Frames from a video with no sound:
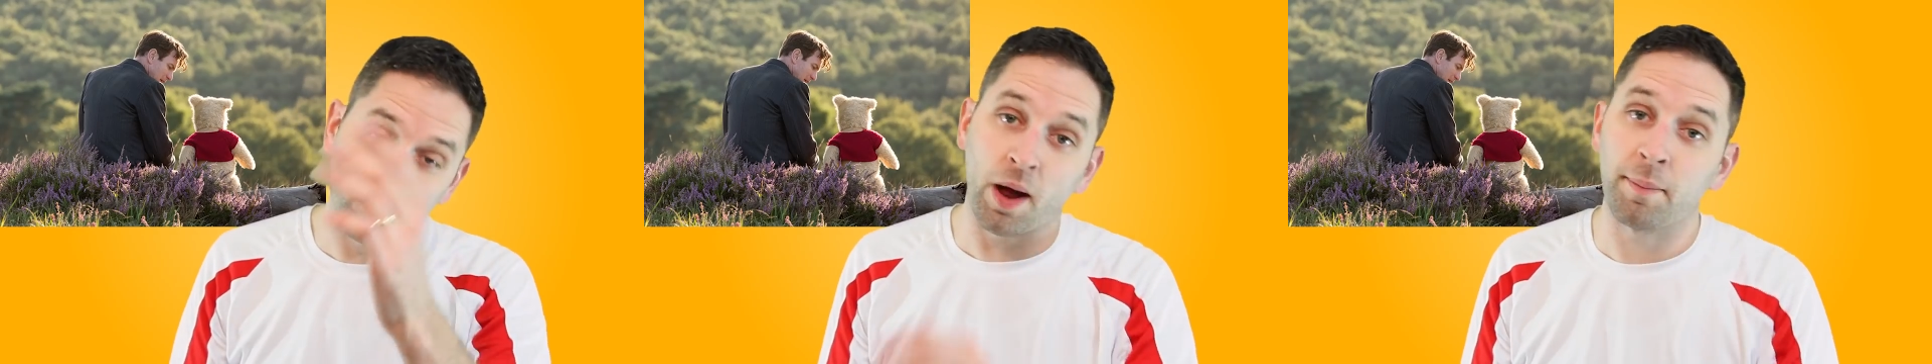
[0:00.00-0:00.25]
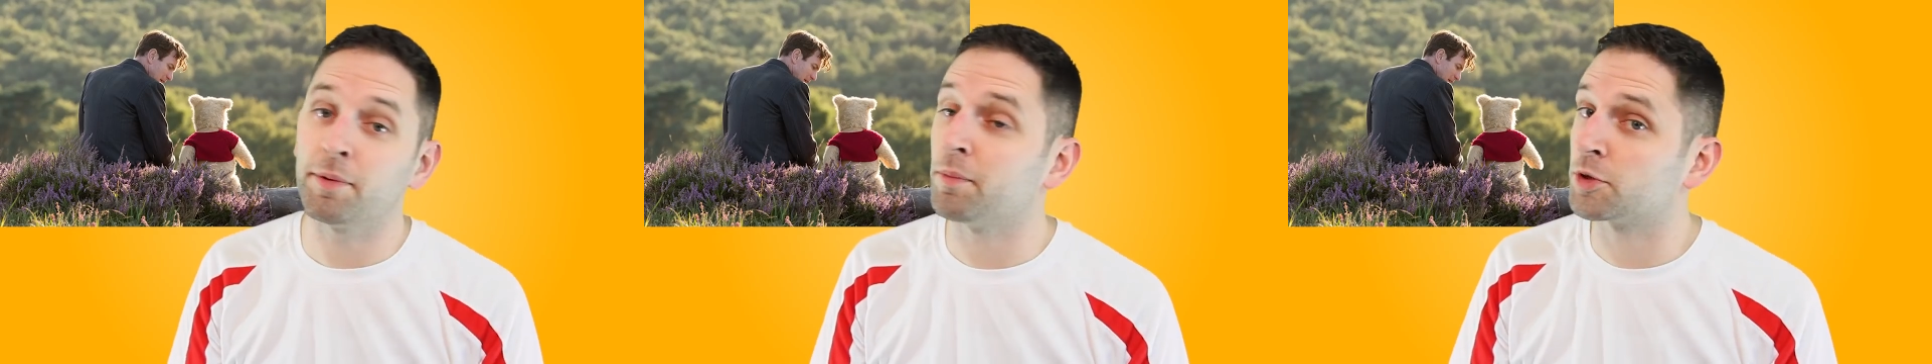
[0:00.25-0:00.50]

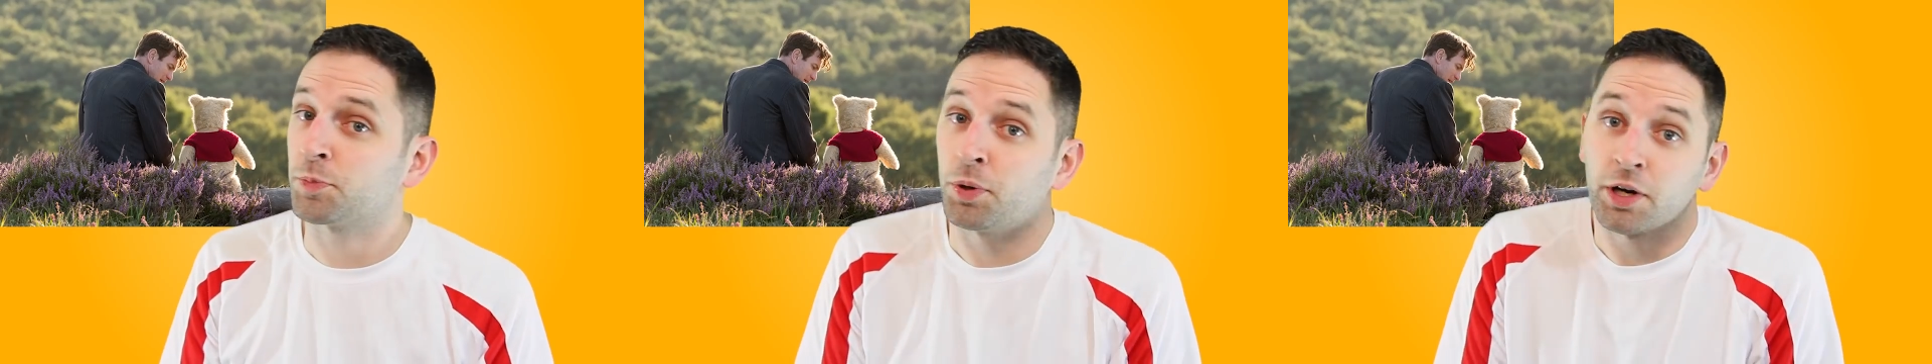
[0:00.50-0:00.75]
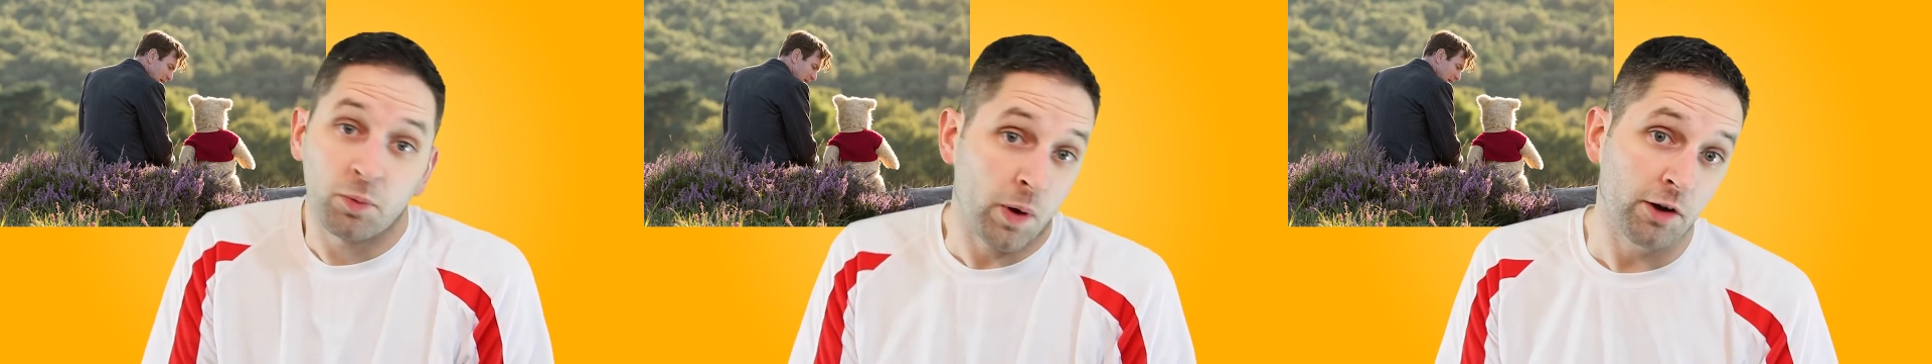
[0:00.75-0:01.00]
Robin was
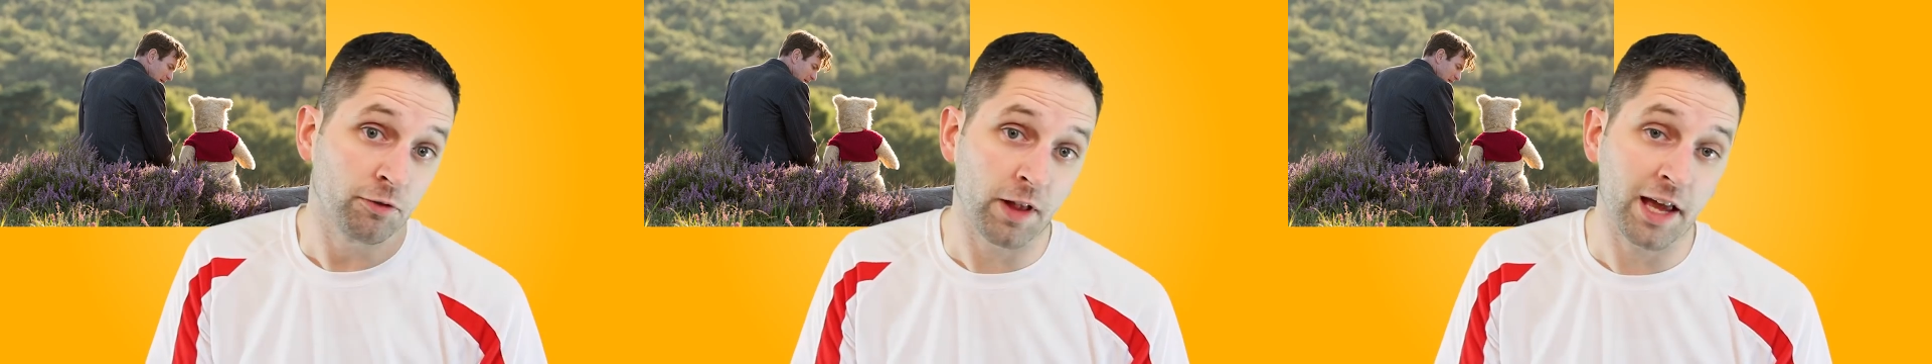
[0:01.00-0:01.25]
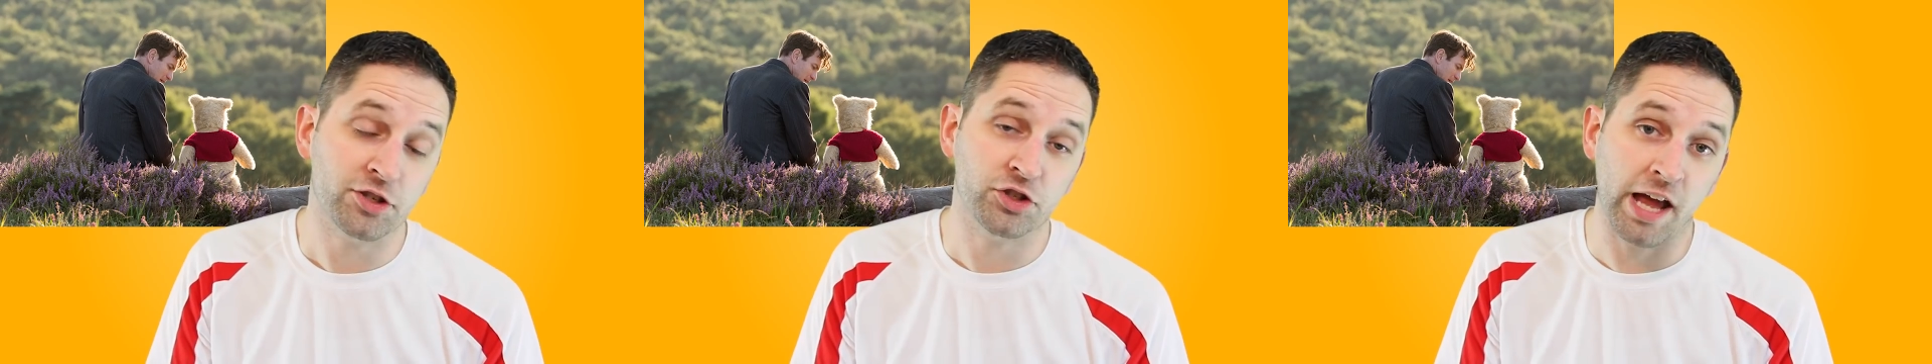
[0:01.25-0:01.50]
pretty well
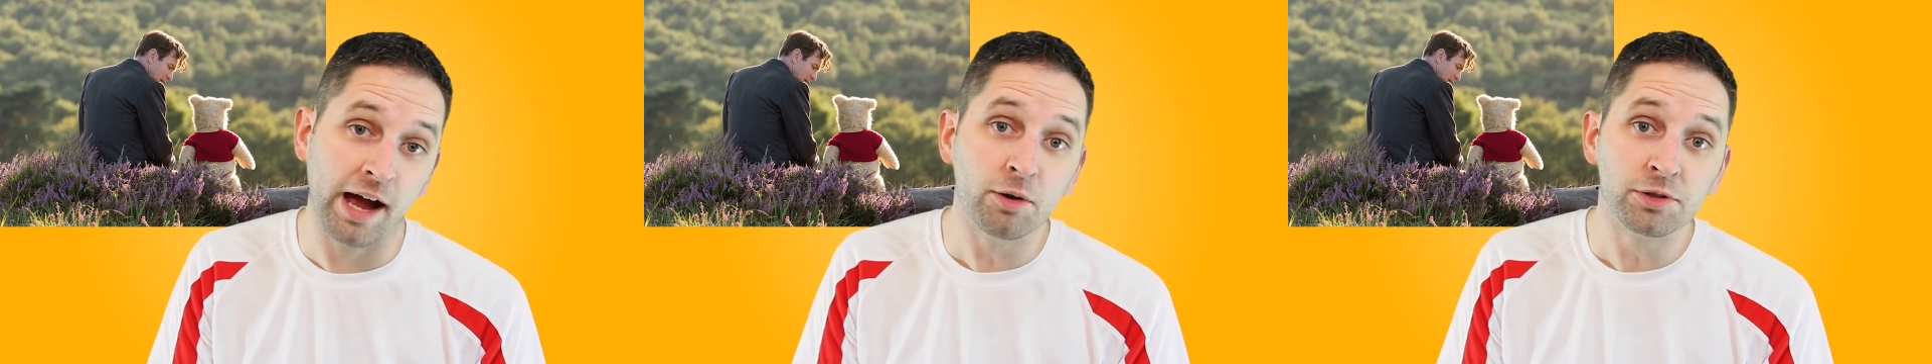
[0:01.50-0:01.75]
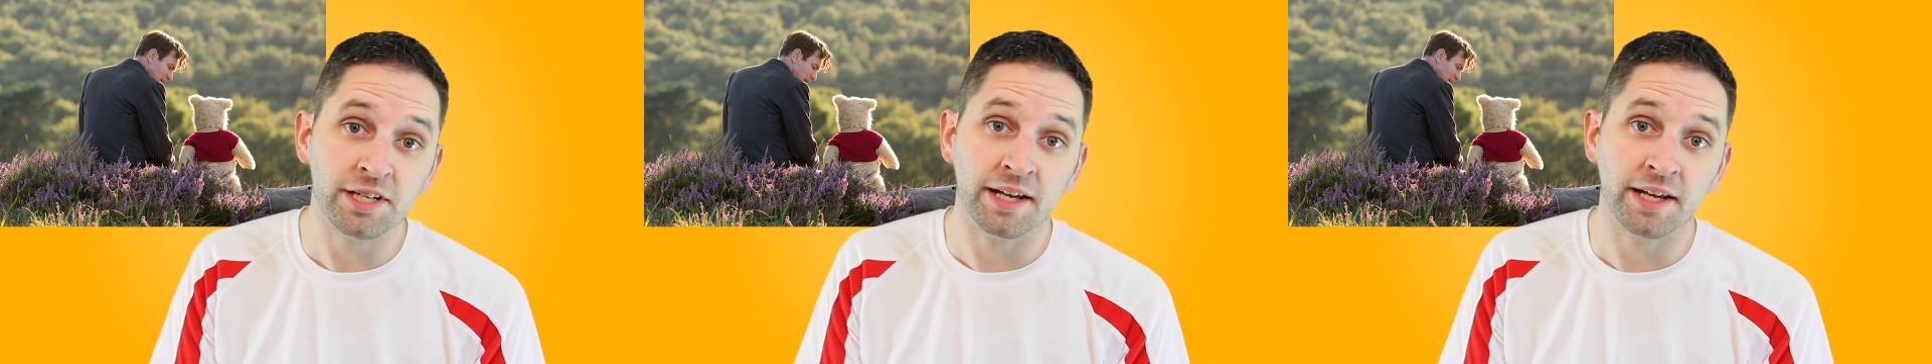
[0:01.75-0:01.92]
fleshed out,